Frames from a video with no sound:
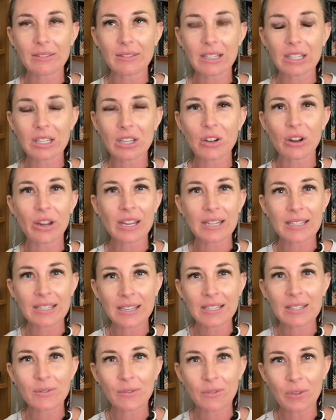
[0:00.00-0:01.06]
it
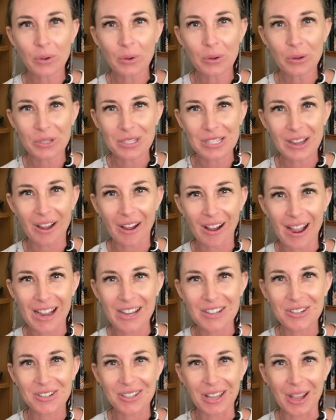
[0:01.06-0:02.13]
doesn't feel good to
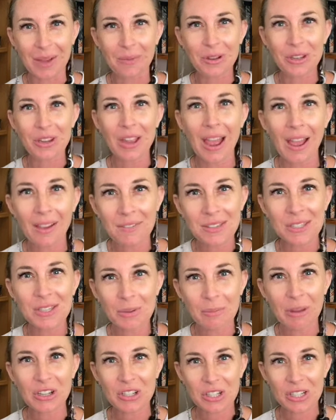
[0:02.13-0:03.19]
hide your light when you have so
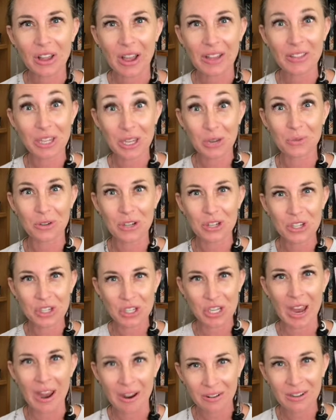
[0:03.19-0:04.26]
much light that you want to
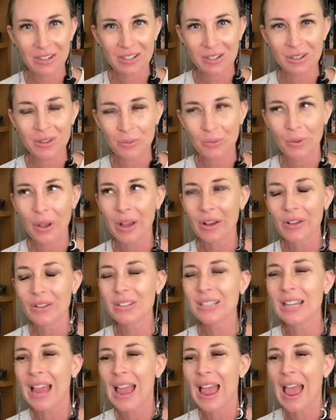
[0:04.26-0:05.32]
share into the world.